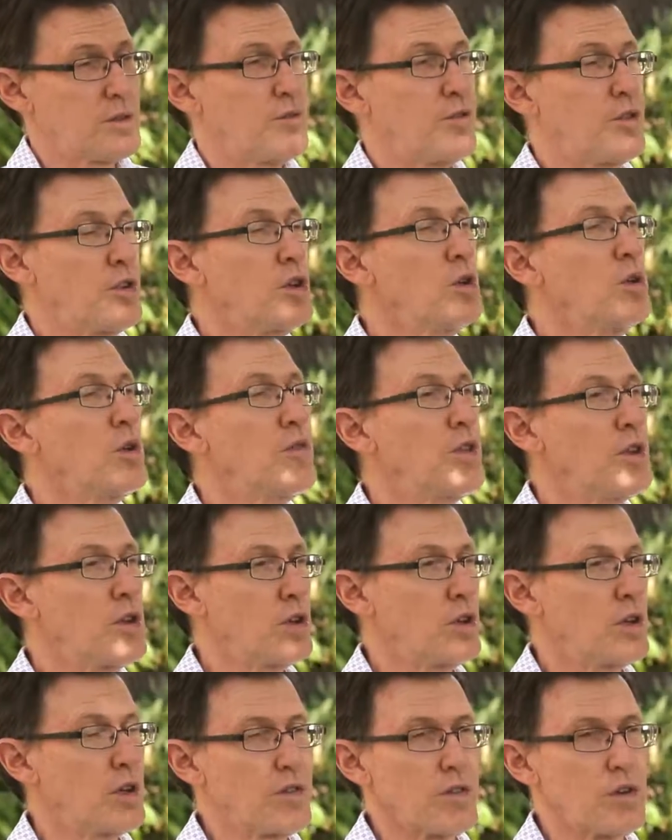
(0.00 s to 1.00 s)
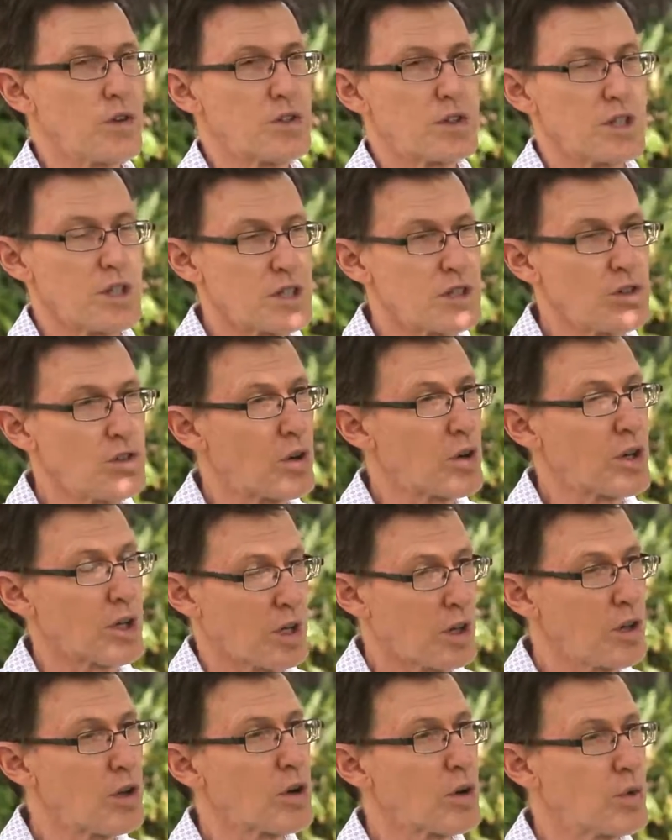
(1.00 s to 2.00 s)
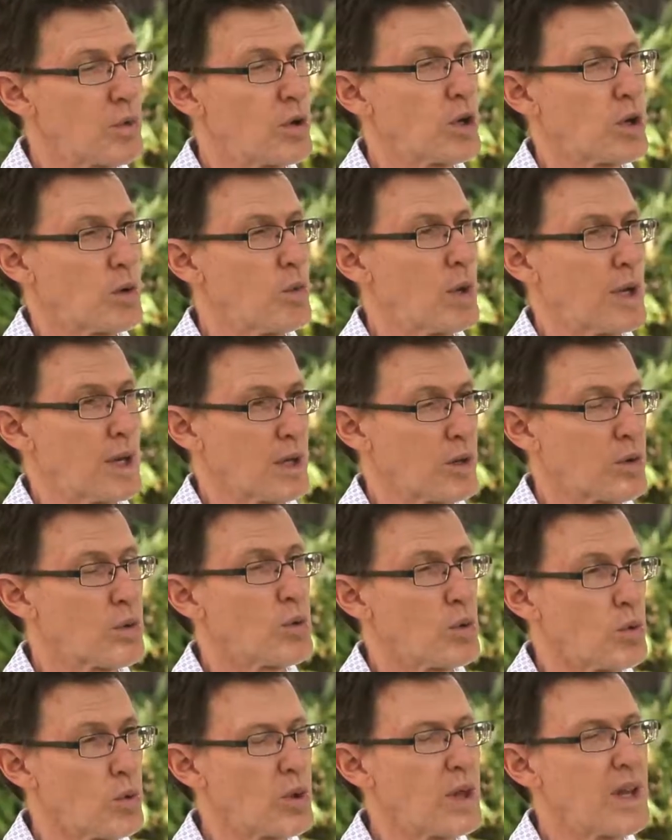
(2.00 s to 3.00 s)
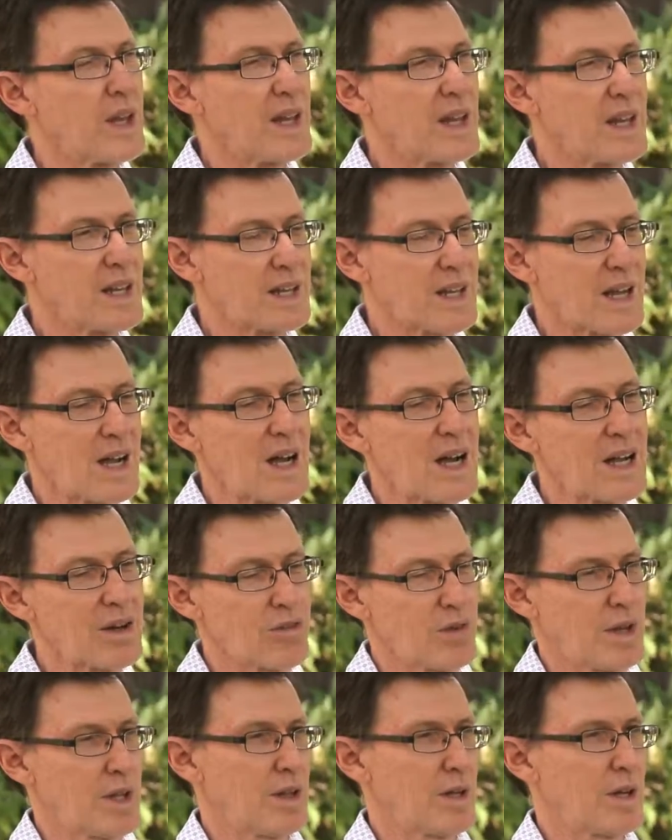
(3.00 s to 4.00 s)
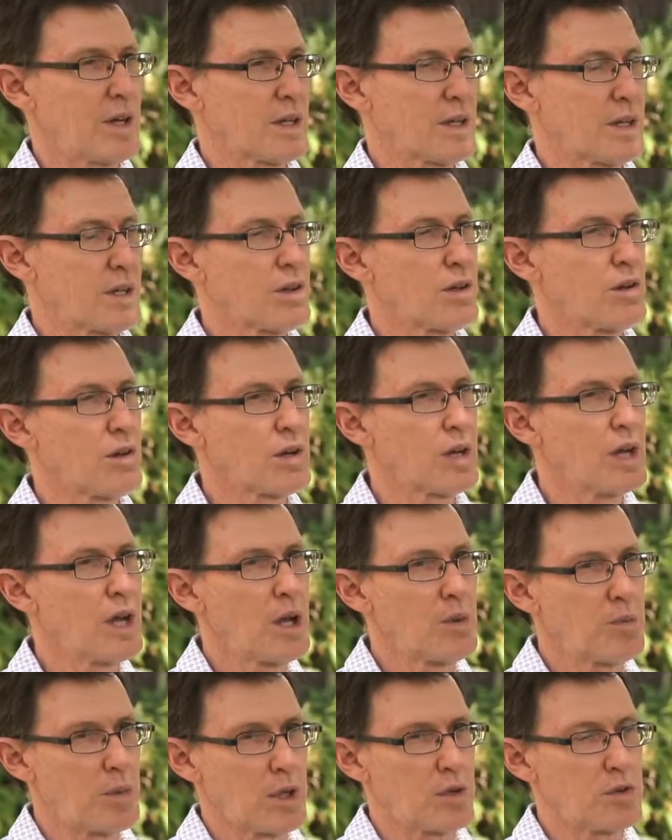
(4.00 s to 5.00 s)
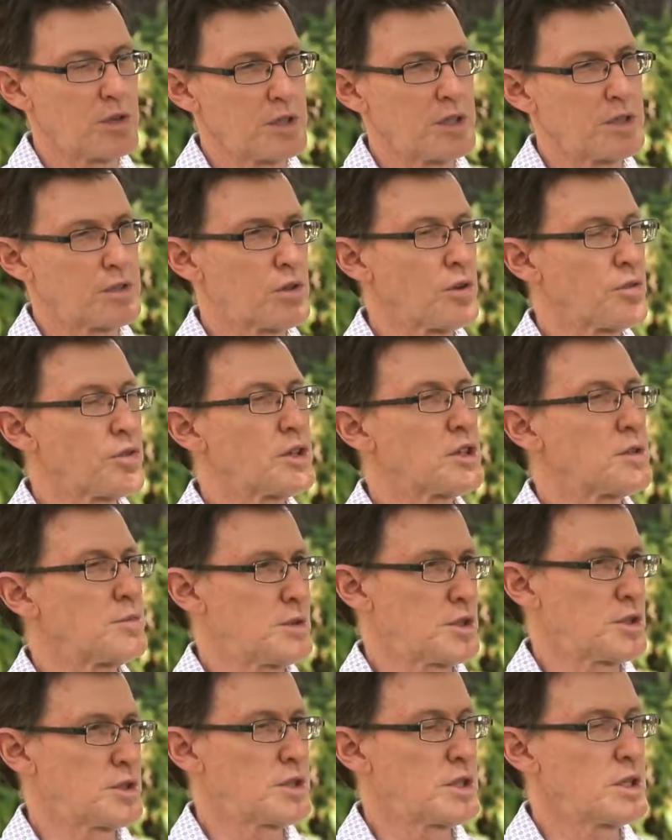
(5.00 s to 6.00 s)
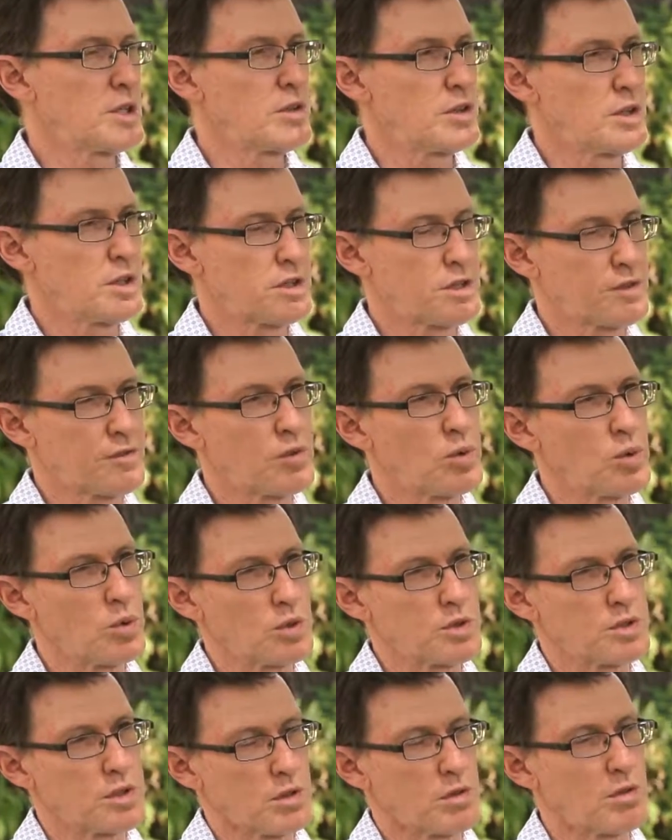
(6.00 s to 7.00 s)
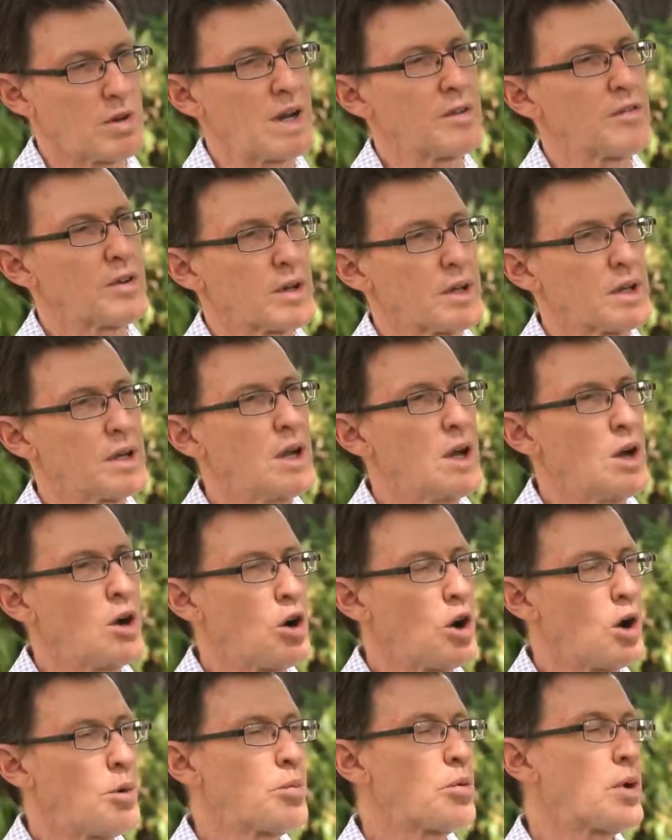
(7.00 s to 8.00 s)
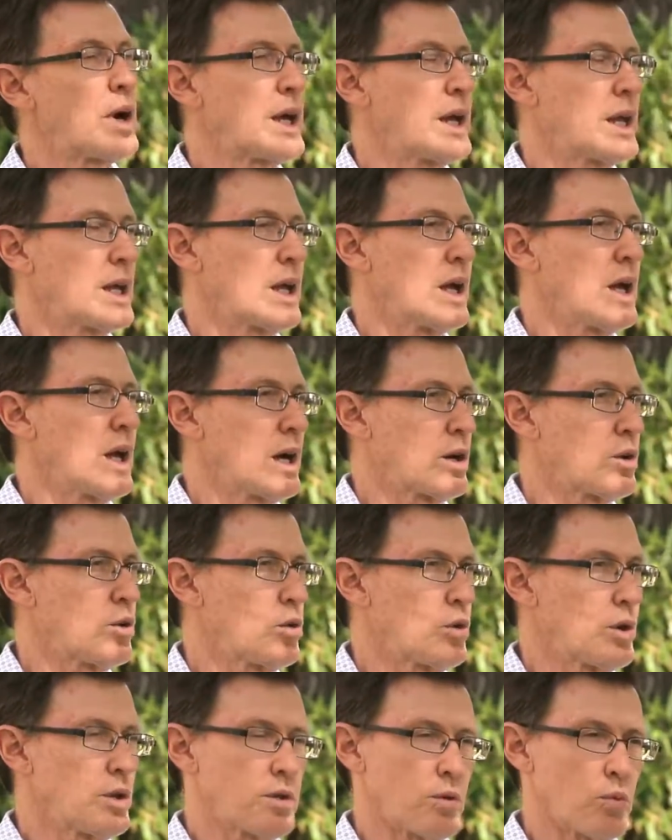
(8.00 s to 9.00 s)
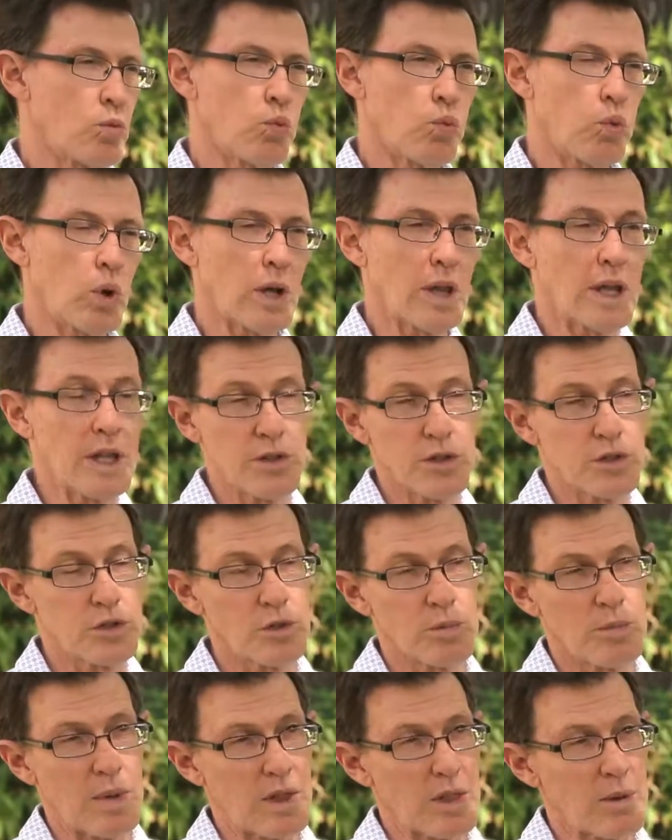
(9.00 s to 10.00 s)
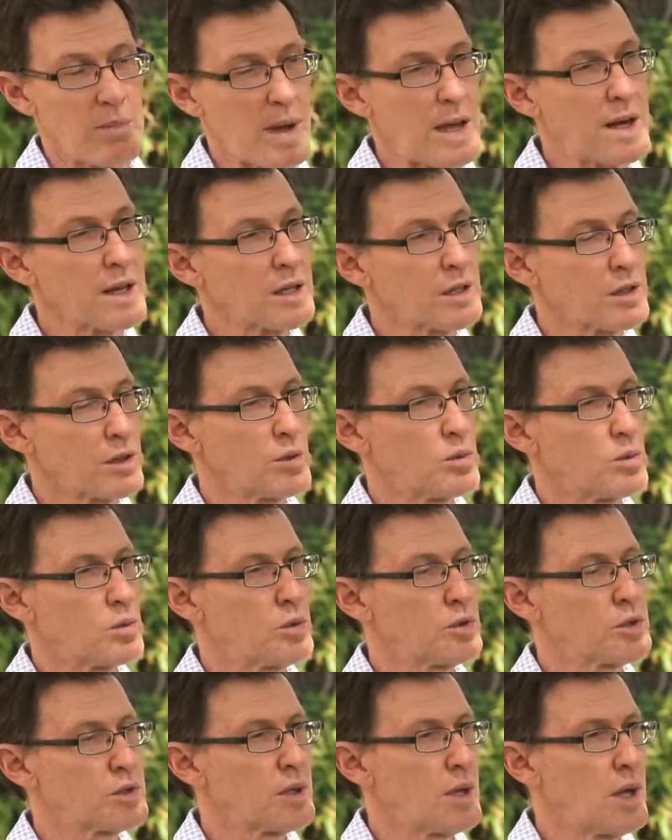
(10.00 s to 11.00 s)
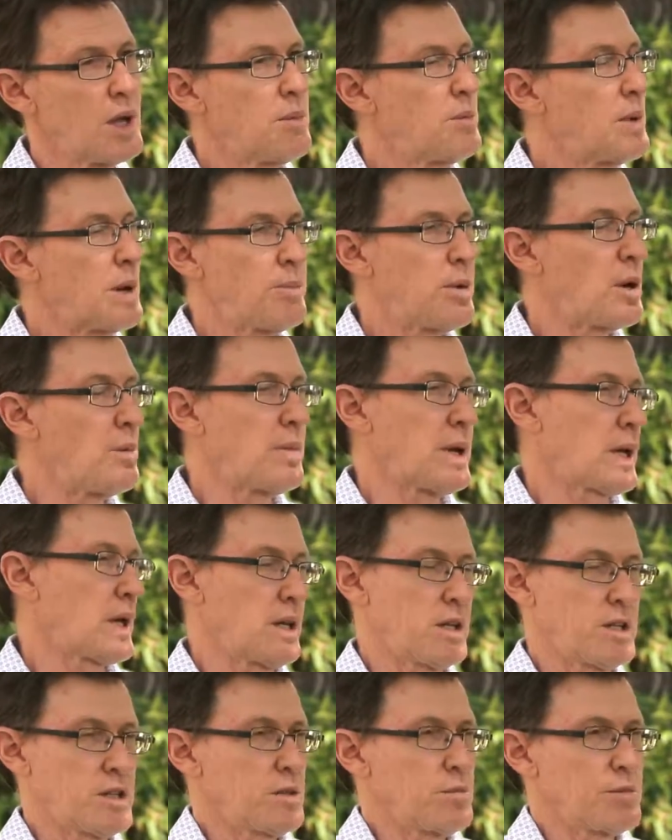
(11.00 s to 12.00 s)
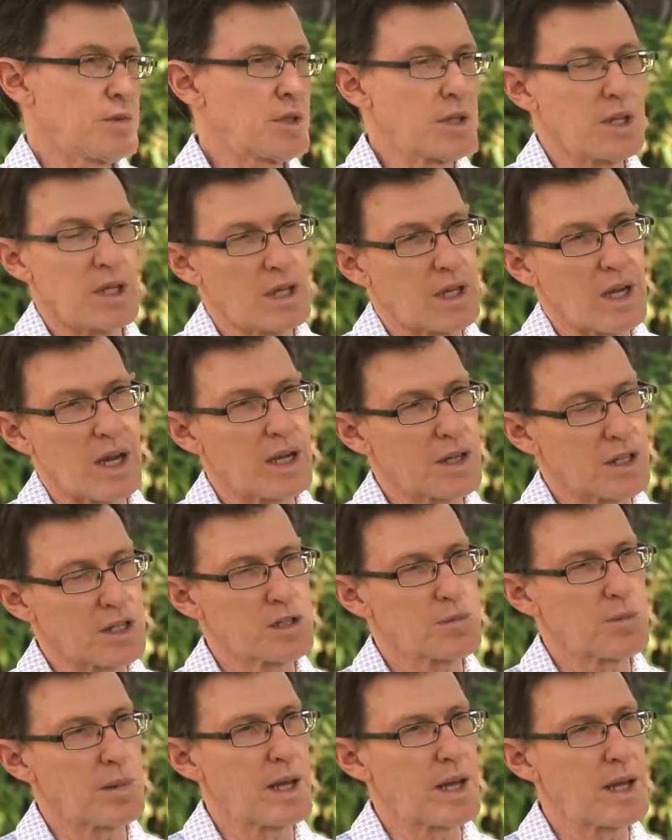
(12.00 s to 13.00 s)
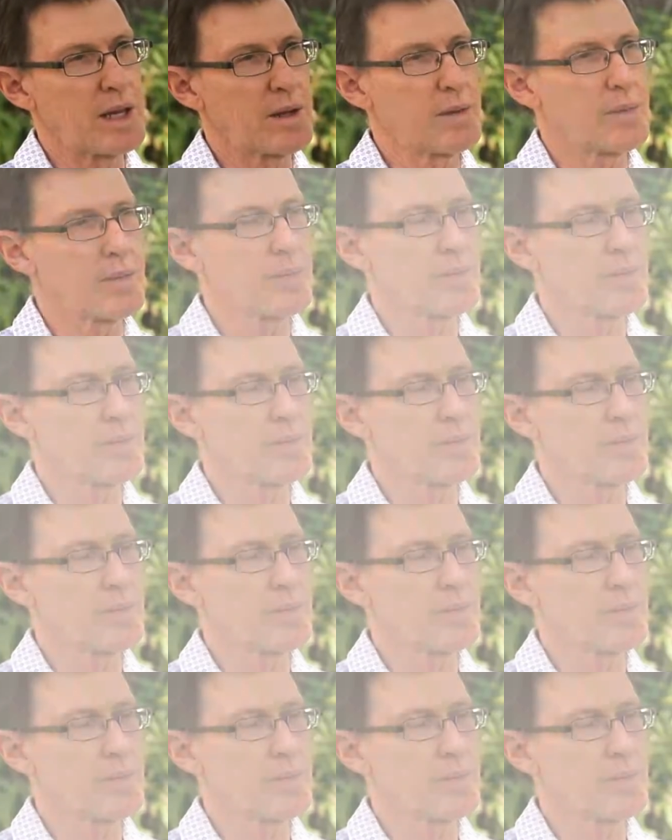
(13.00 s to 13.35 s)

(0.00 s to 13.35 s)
view of the universe is not a clockwork one at all. It can't run like a clock because he's got this mysterious force, gravity, operating according to well understood mathematical laws, but by mechanisms that he can't explain.